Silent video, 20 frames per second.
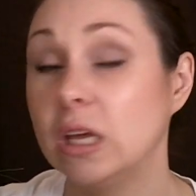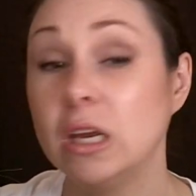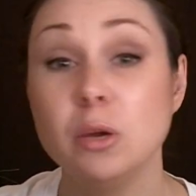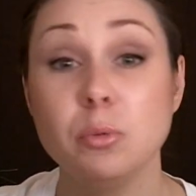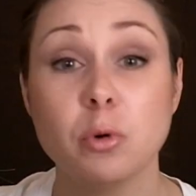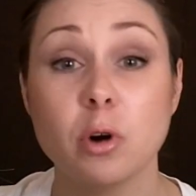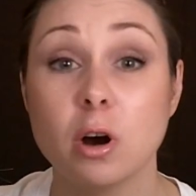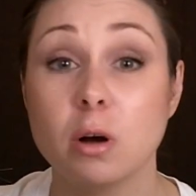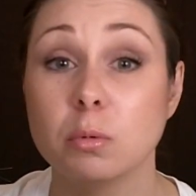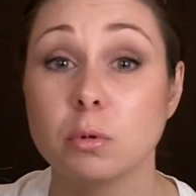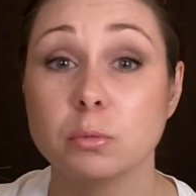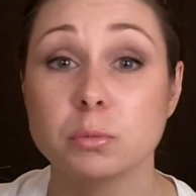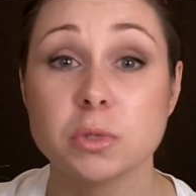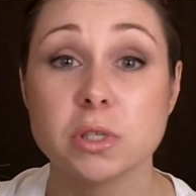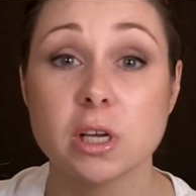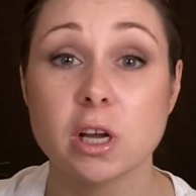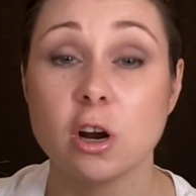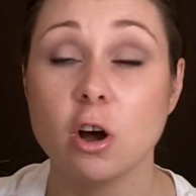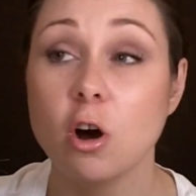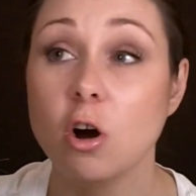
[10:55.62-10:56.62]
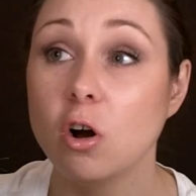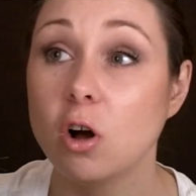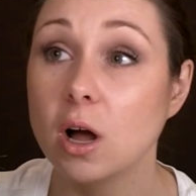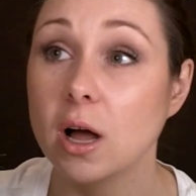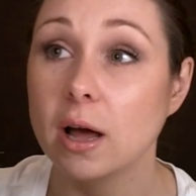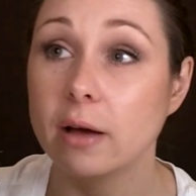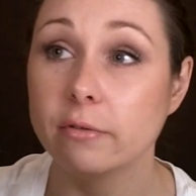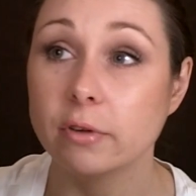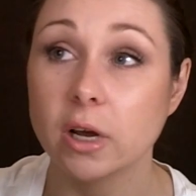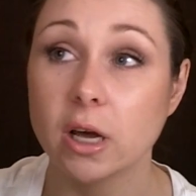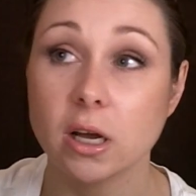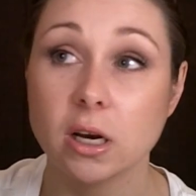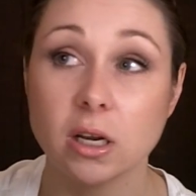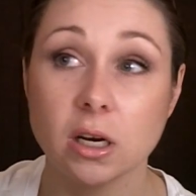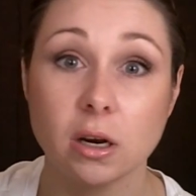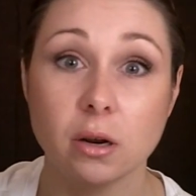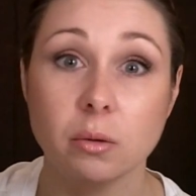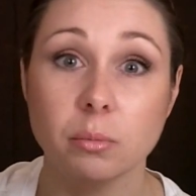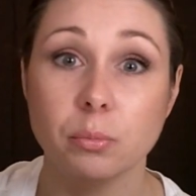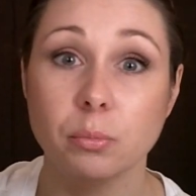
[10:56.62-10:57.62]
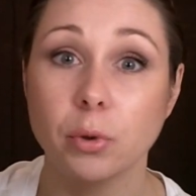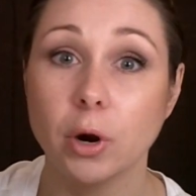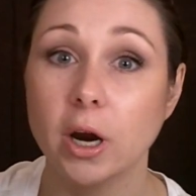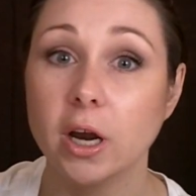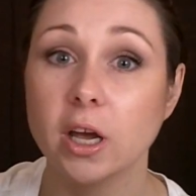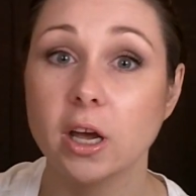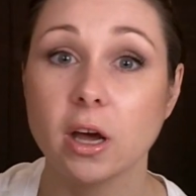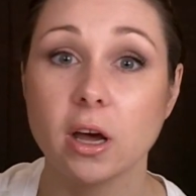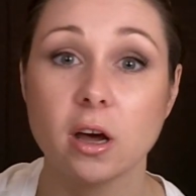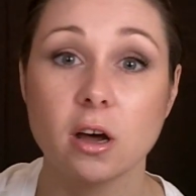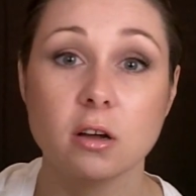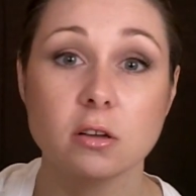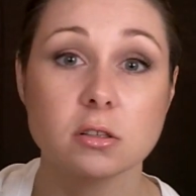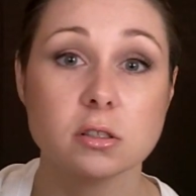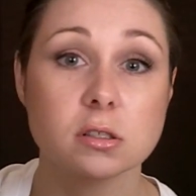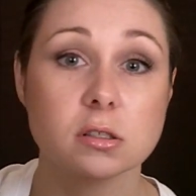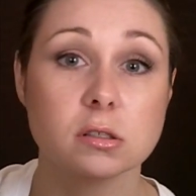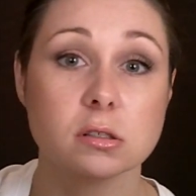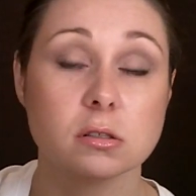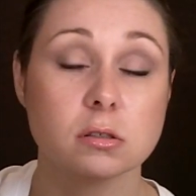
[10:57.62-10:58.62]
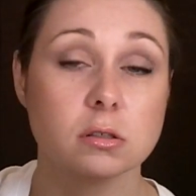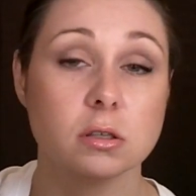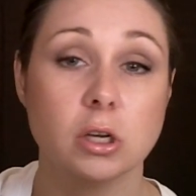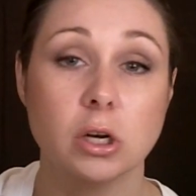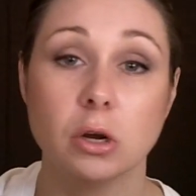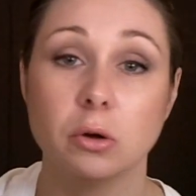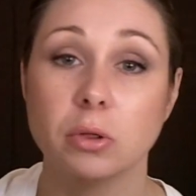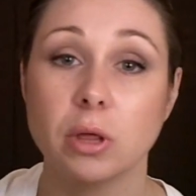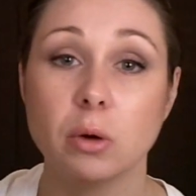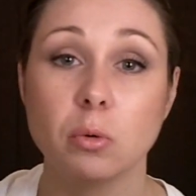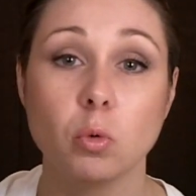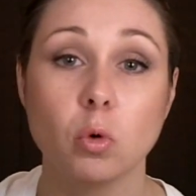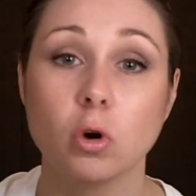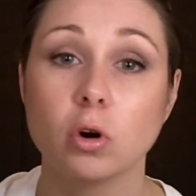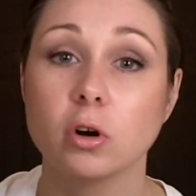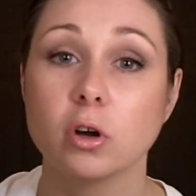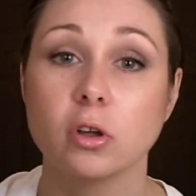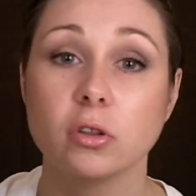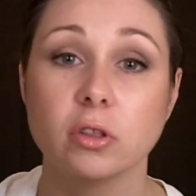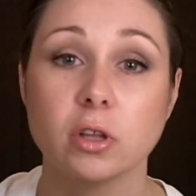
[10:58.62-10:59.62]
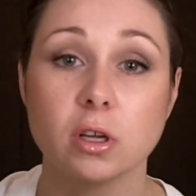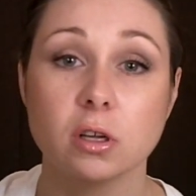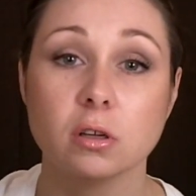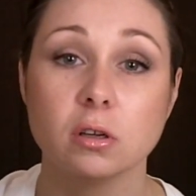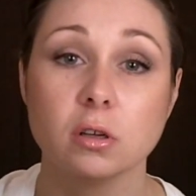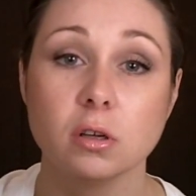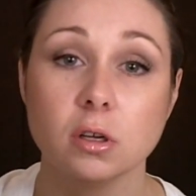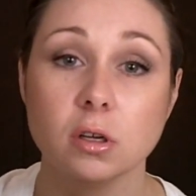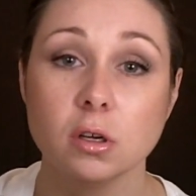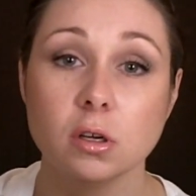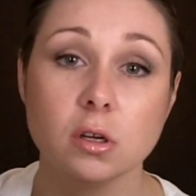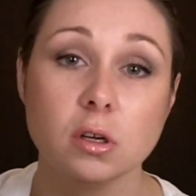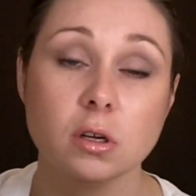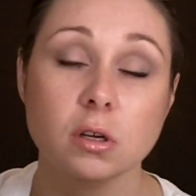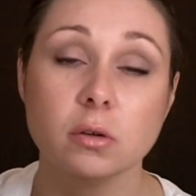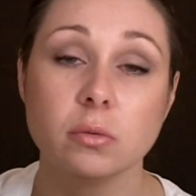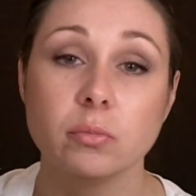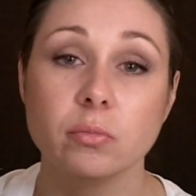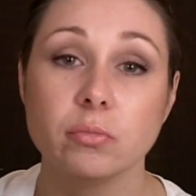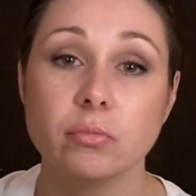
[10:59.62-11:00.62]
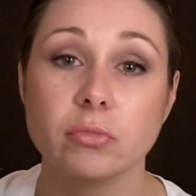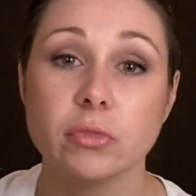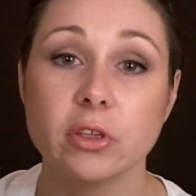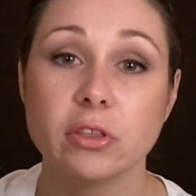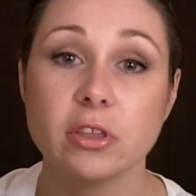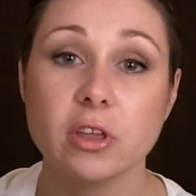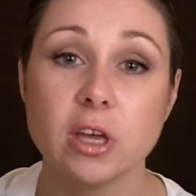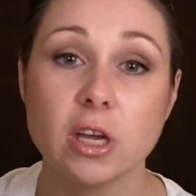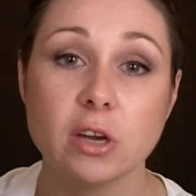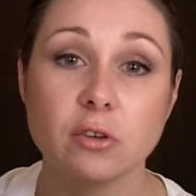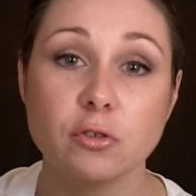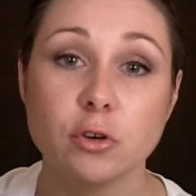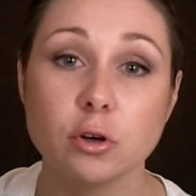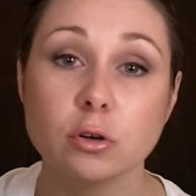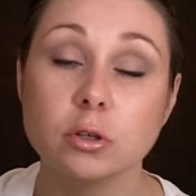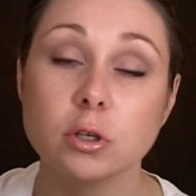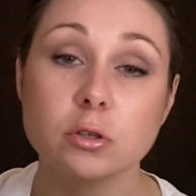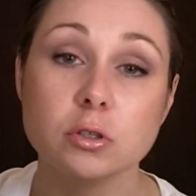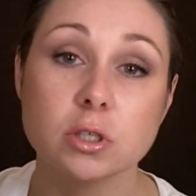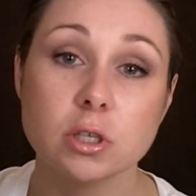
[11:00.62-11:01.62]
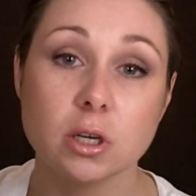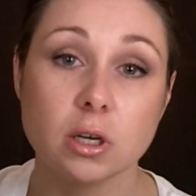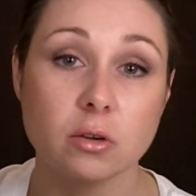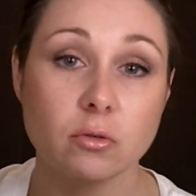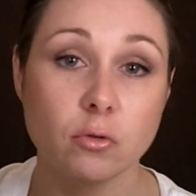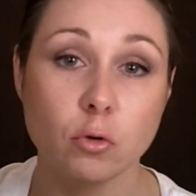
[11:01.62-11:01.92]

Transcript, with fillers: any problems at all. I haven't had any breakouts. You know, they weren't on the the thing if you're using